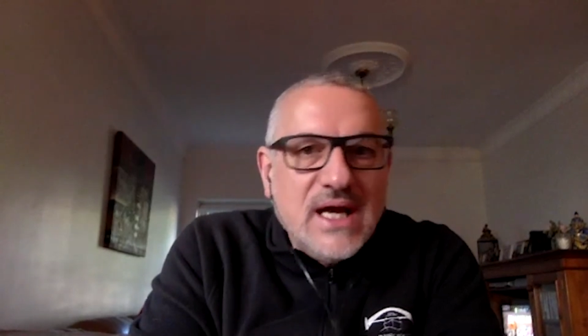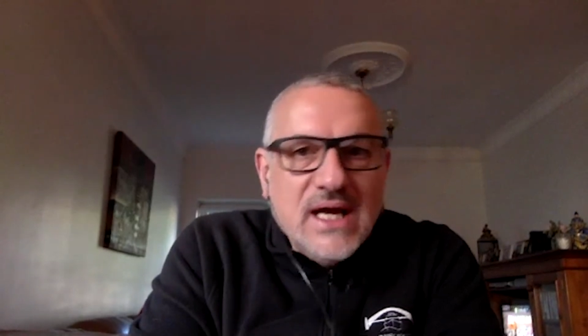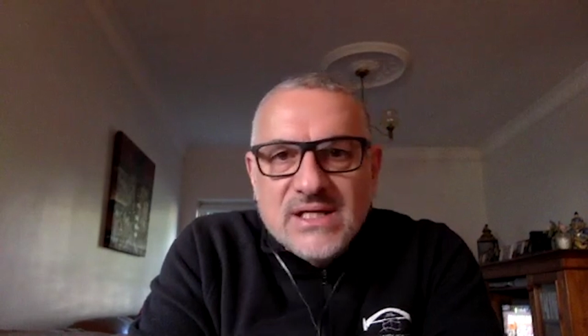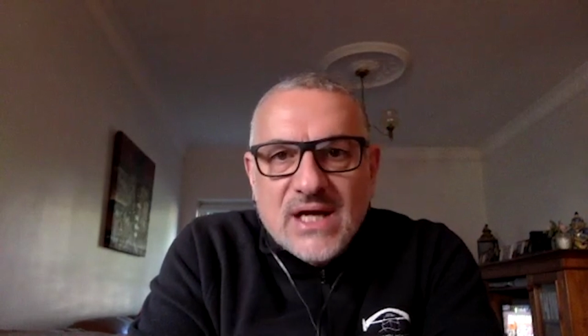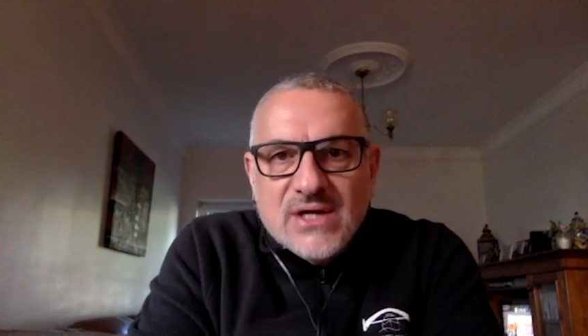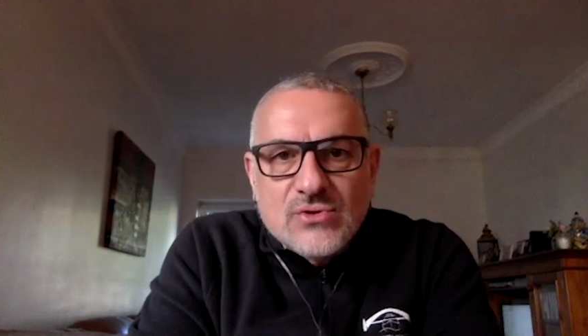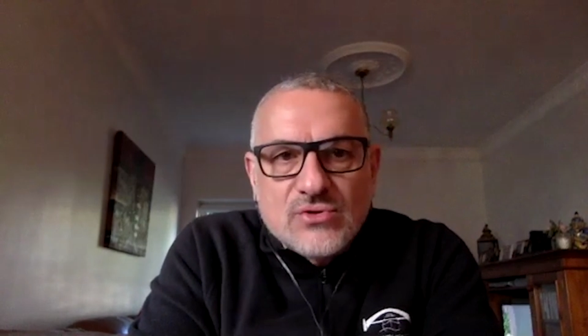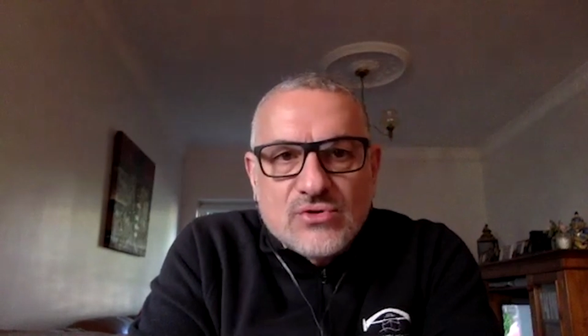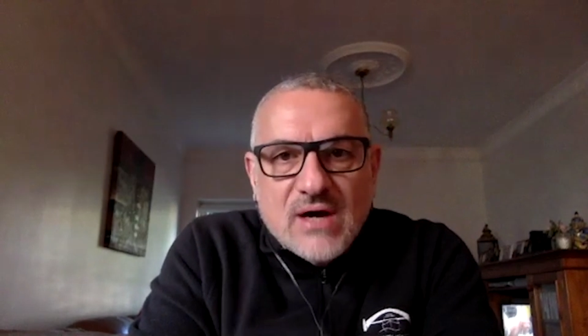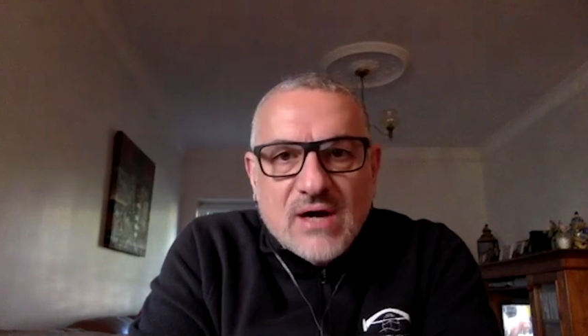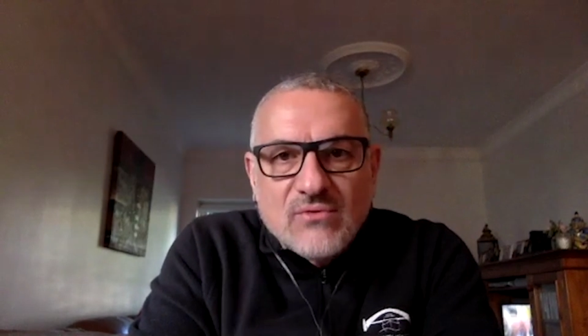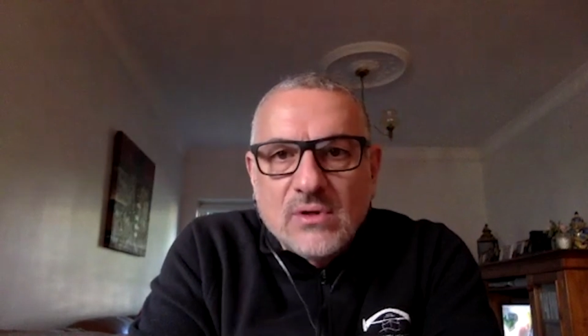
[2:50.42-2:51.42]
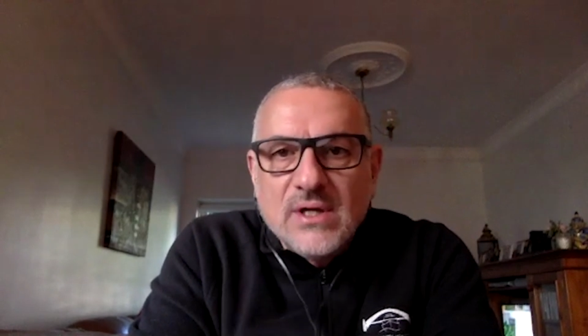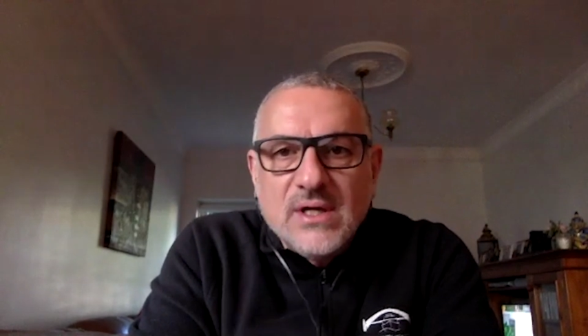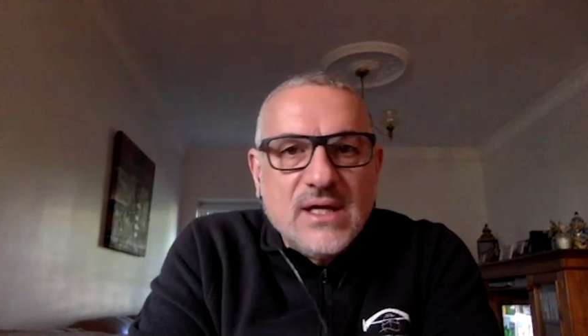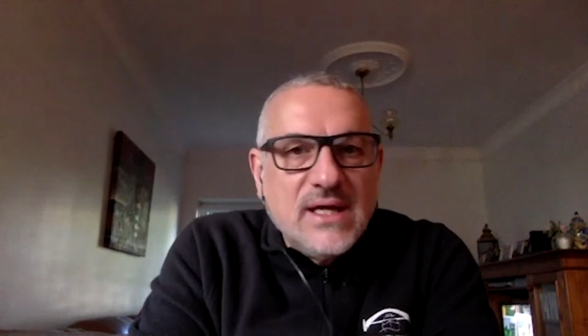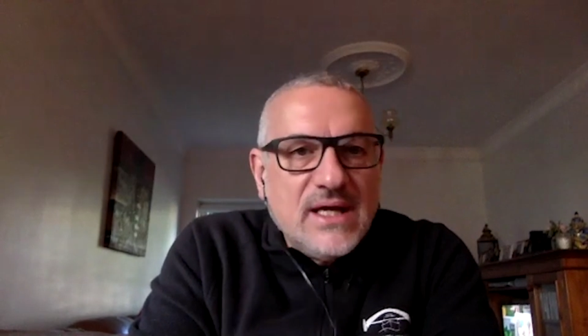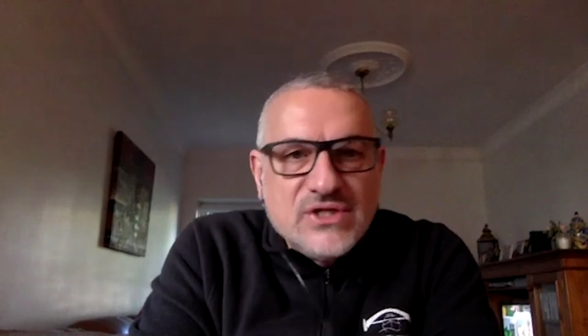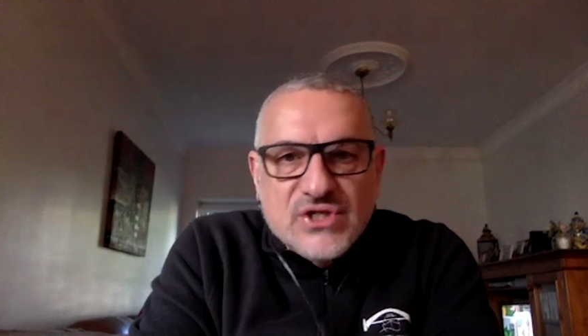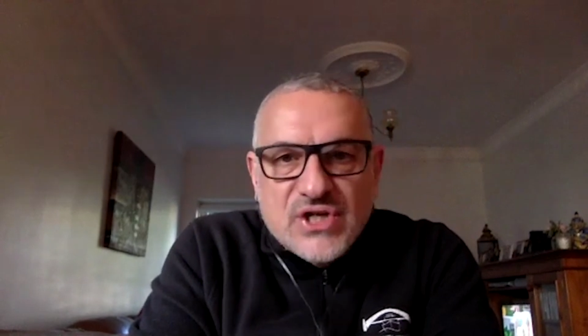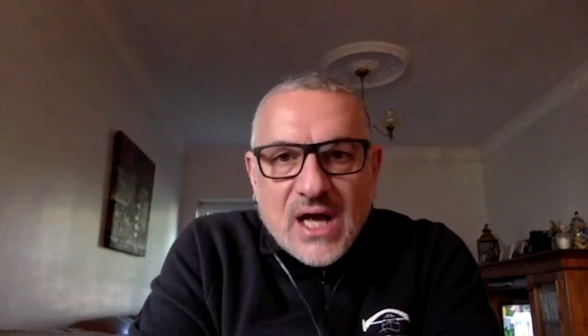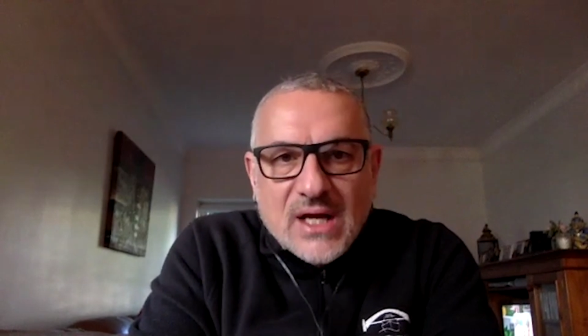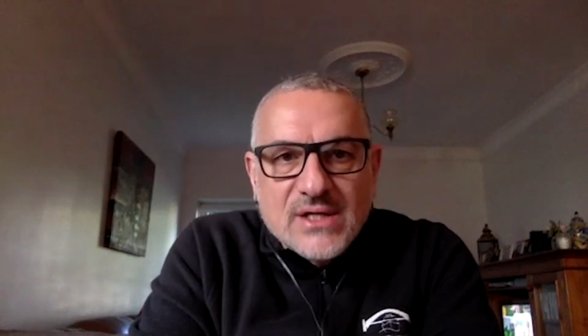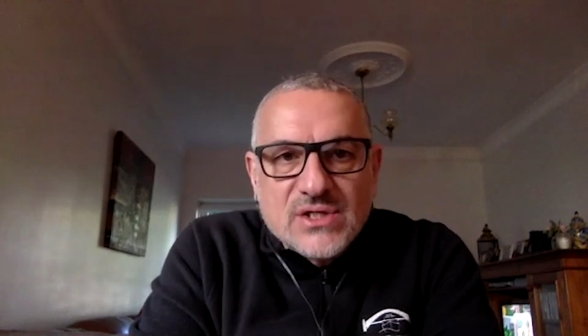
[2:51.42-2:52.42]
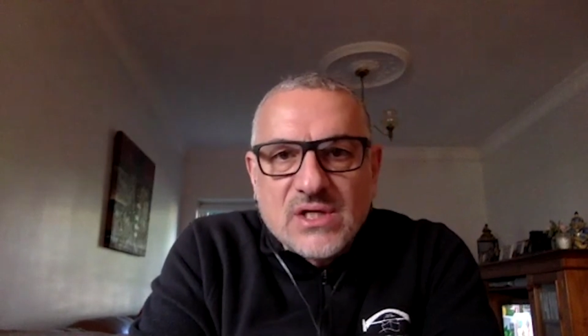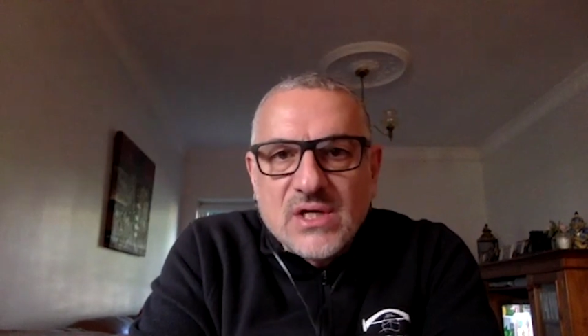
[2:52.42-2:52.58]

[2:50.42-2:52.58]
International travel is challenged.